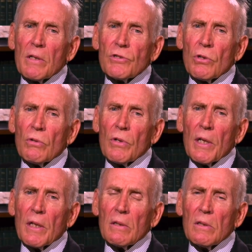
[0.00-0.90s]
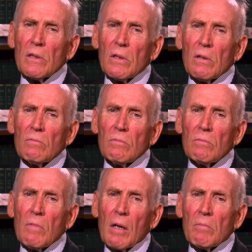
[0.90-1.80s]
joining
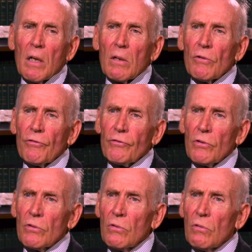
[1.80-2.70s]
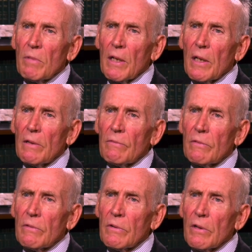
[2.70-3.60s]
my old schoolmate,
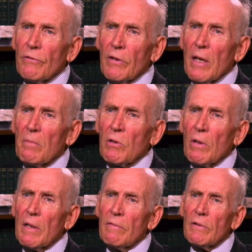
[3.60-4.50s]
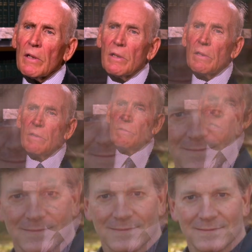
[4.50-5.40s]
Sam Craven and
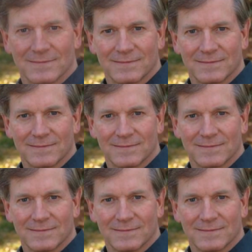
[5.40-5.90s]
Jock Scott.